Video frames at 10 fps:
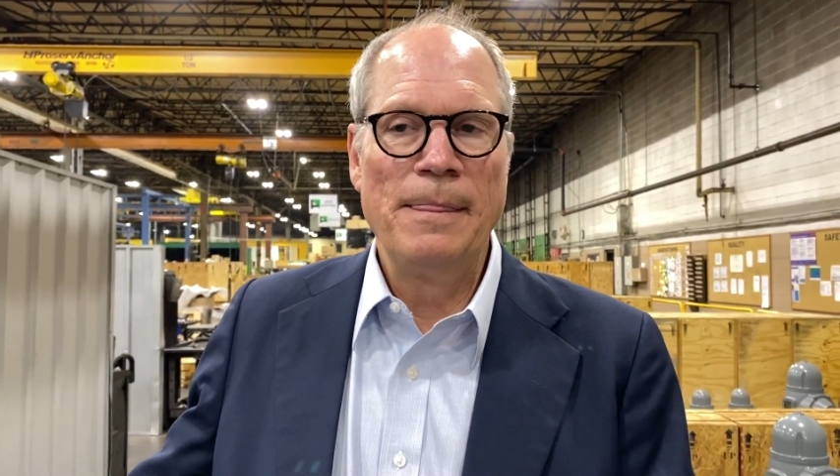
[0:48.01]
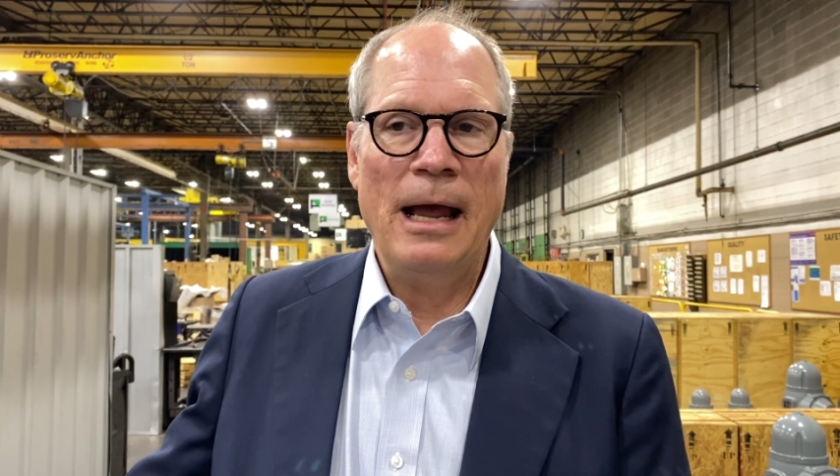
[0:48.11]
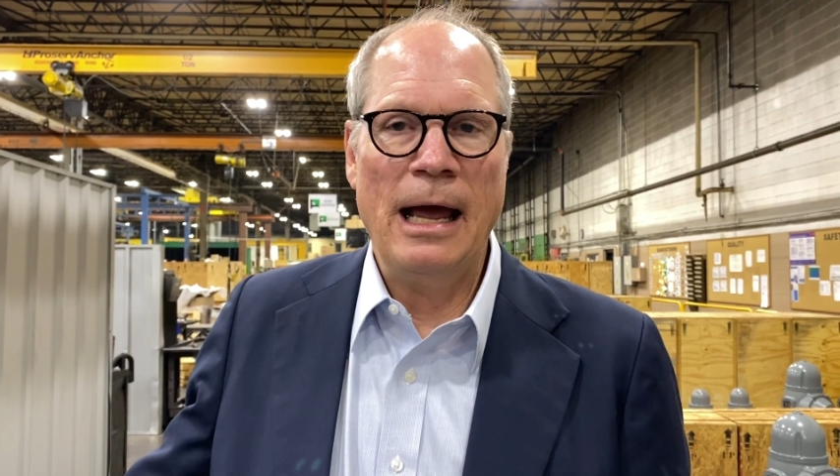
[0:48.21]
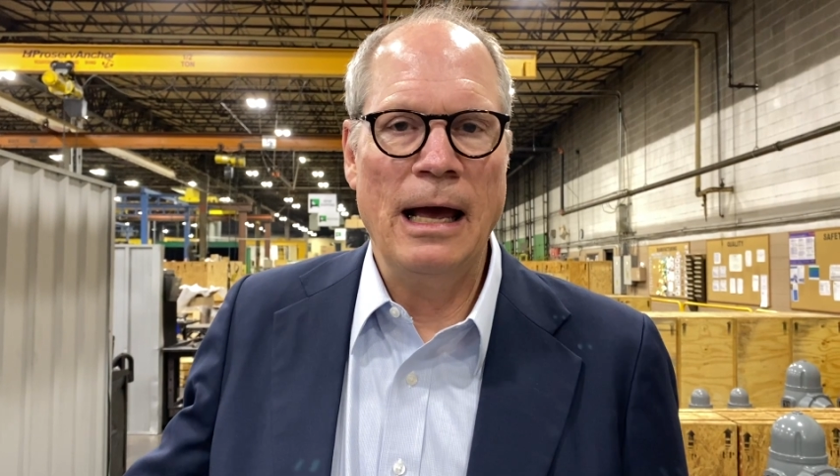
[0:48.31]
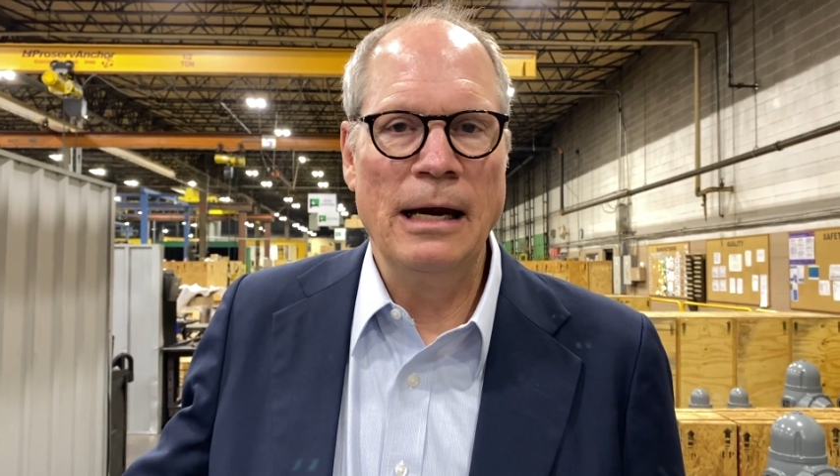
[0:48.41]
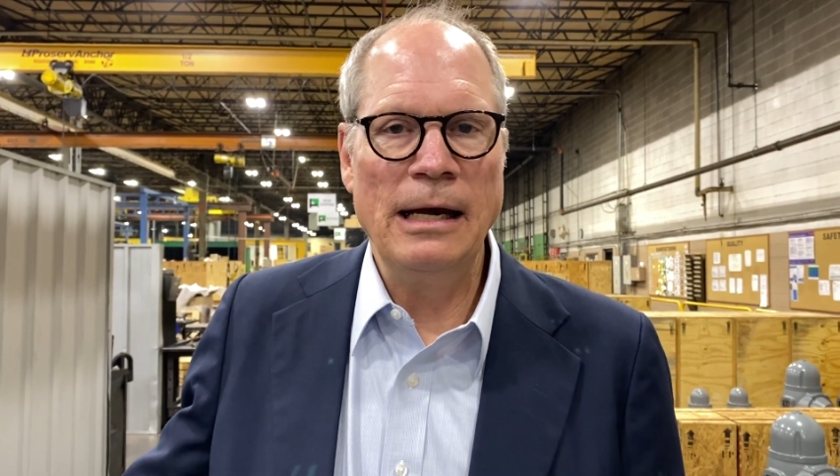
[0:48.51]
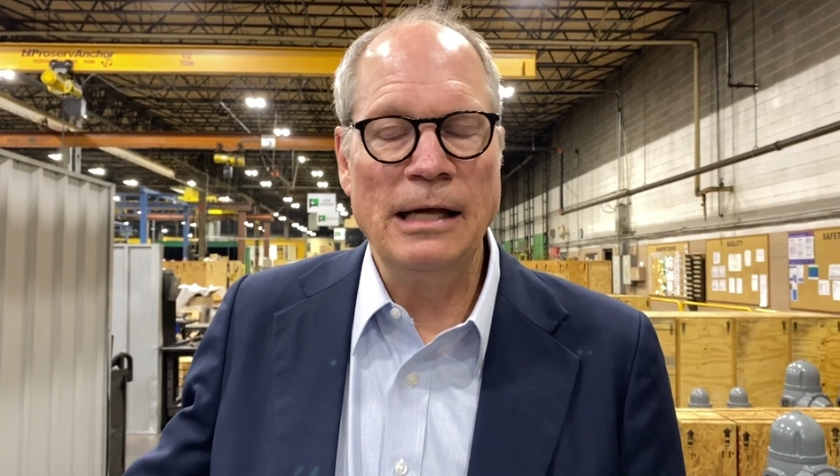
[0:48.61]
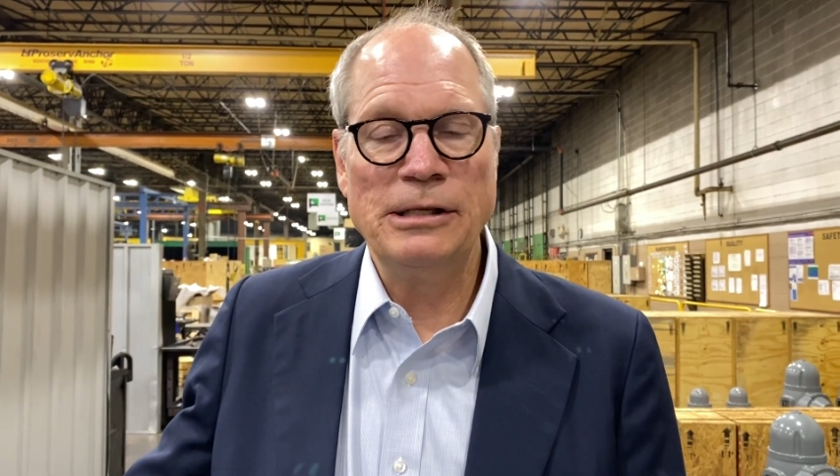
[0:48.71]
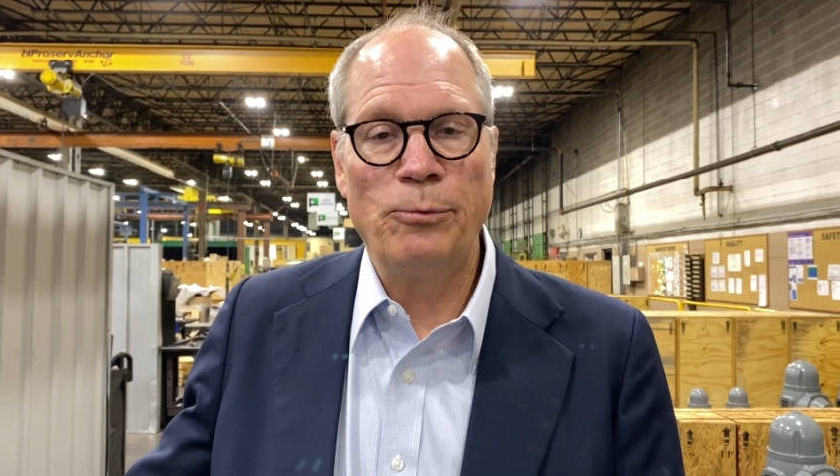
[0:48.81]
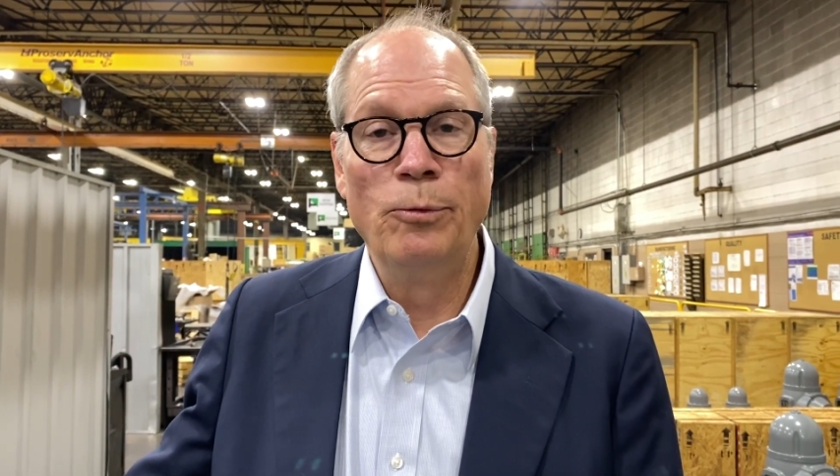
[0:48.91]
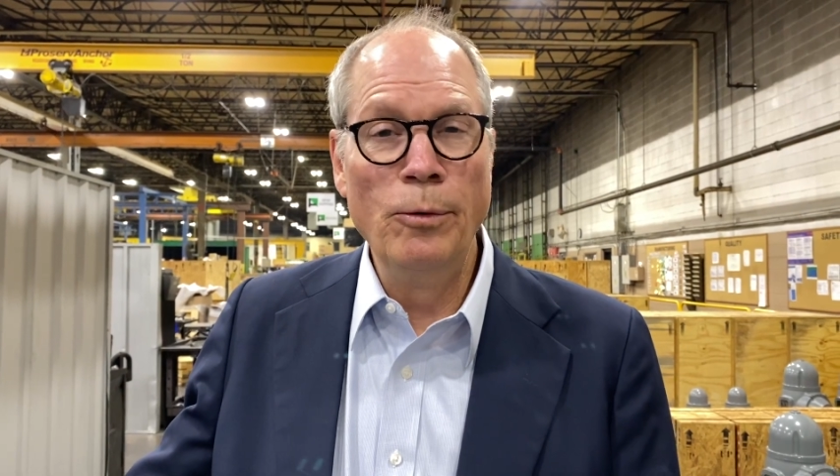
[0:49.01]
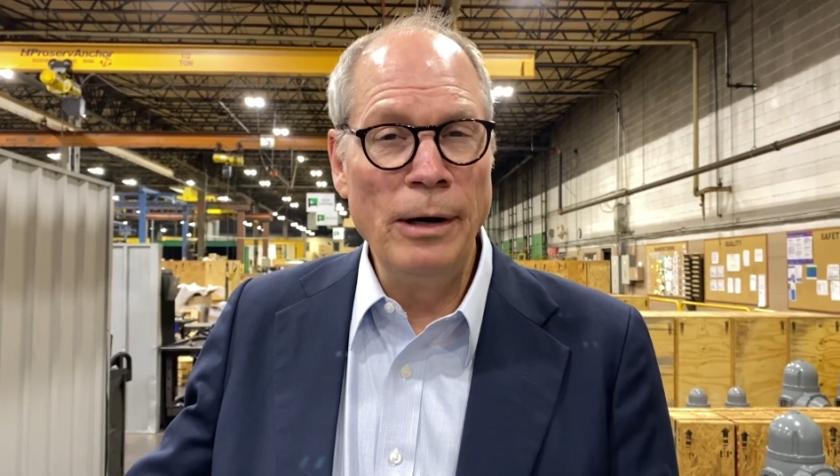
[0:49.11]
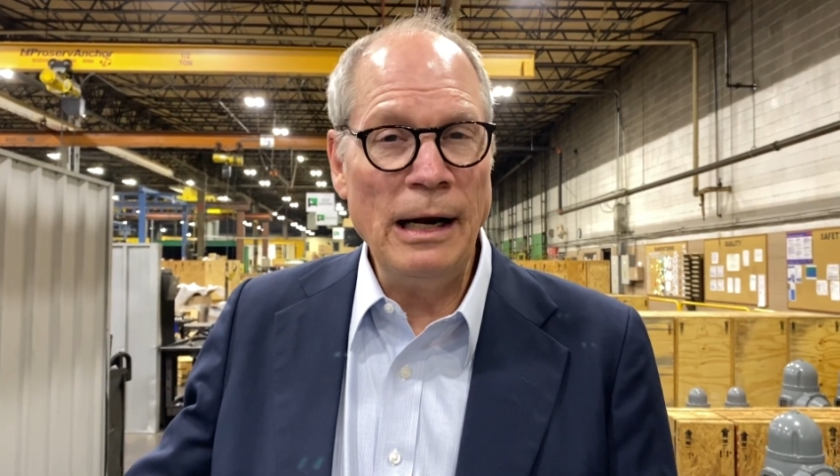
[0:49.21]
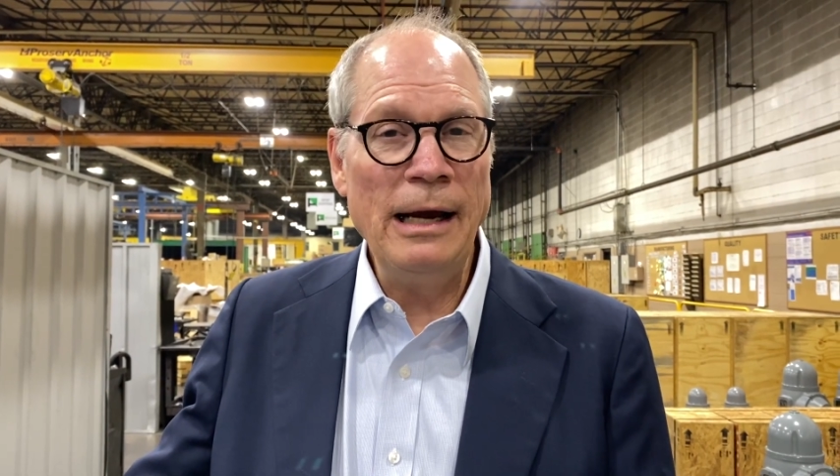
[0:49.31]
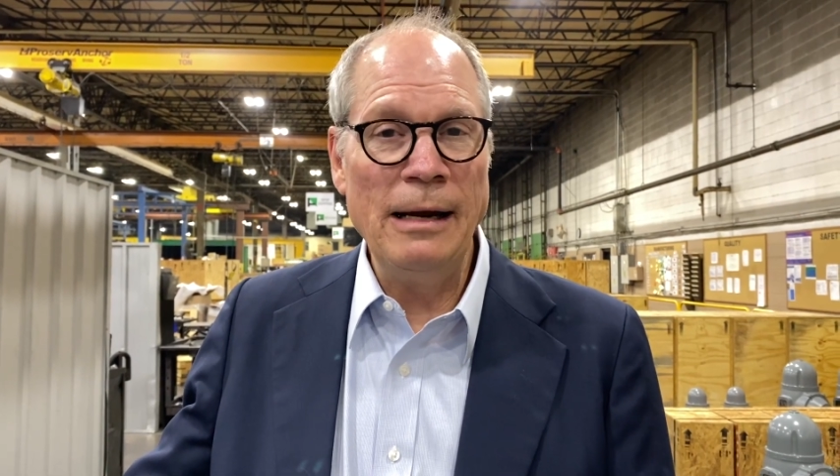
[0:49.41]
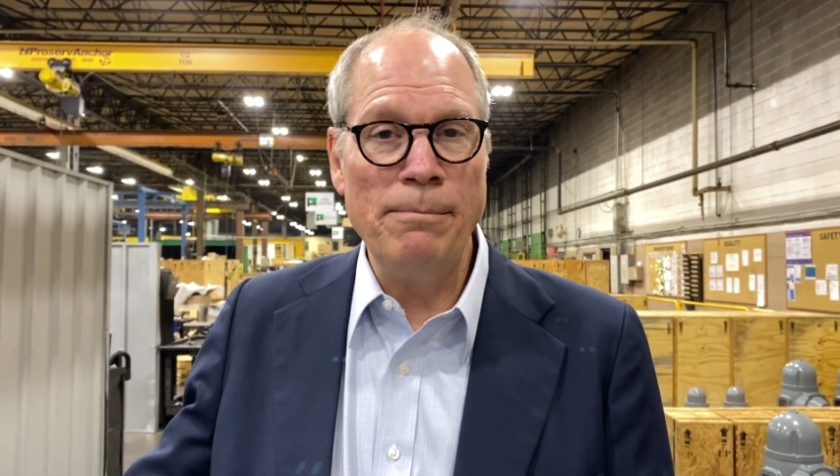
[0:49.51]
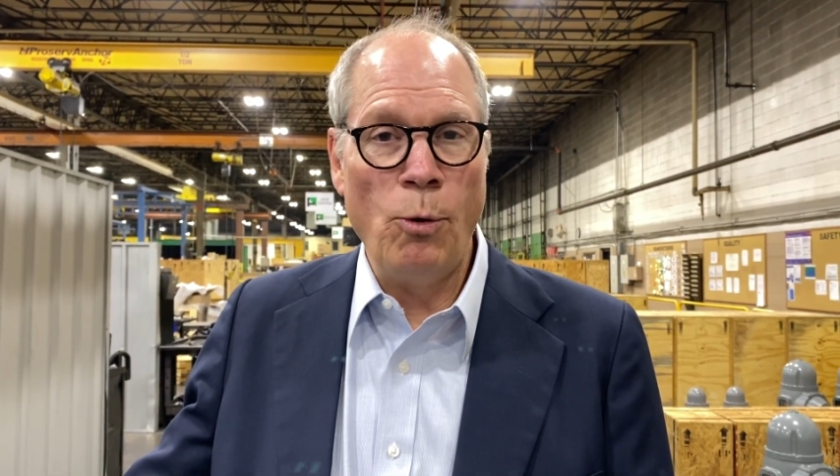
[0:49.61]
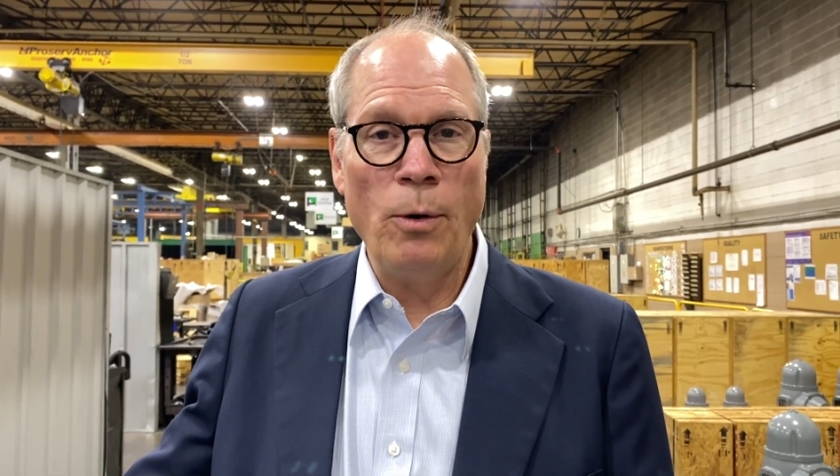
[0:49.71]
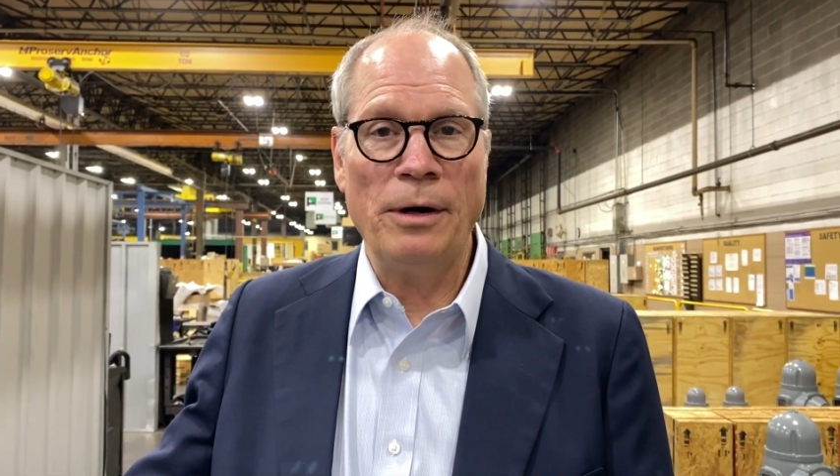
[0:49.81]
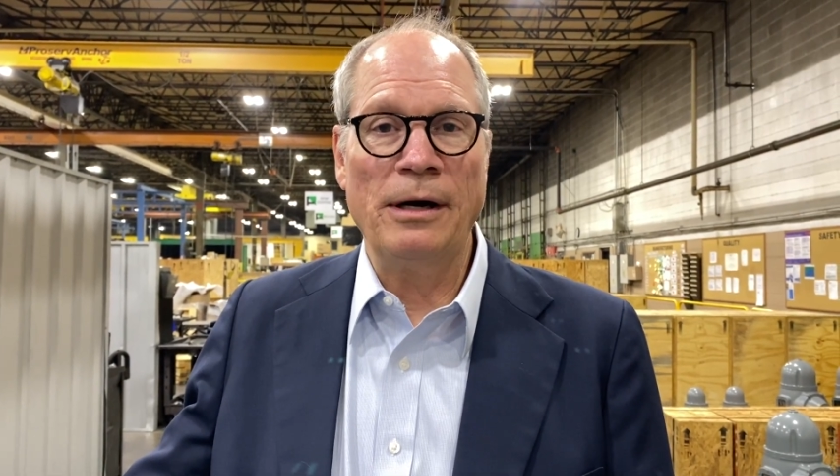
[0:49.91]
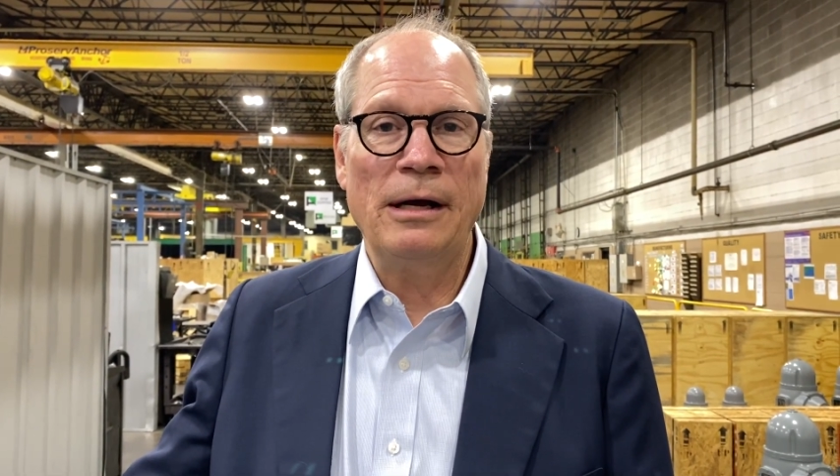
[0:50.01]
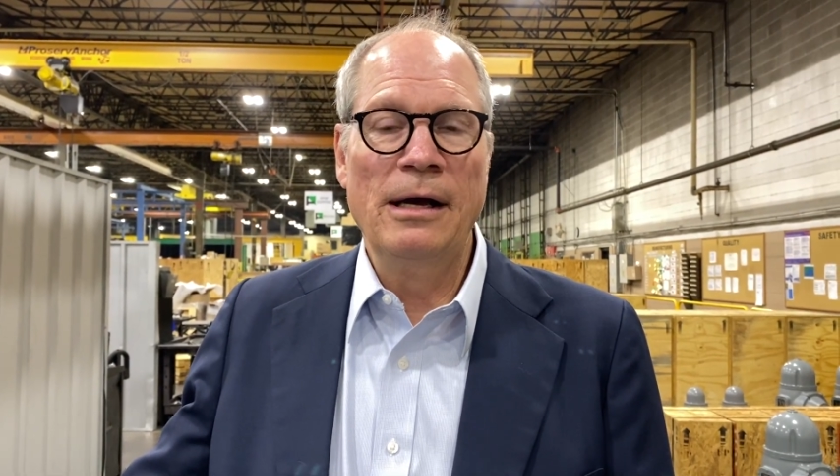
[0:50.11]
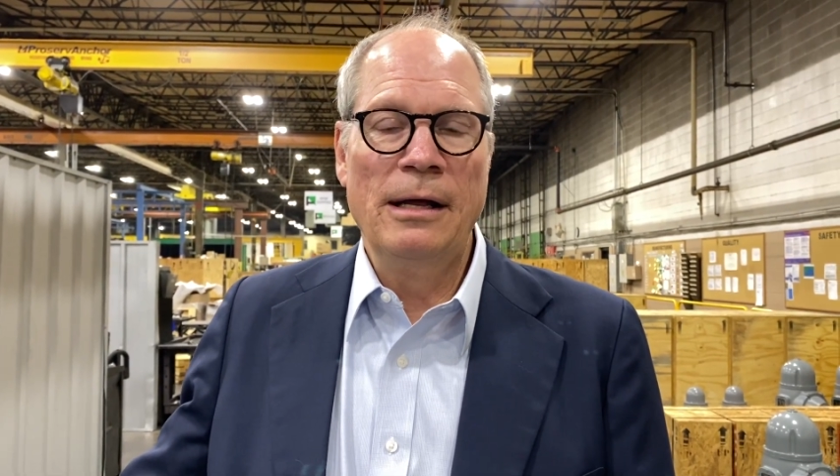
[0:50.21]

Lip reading: And it's really important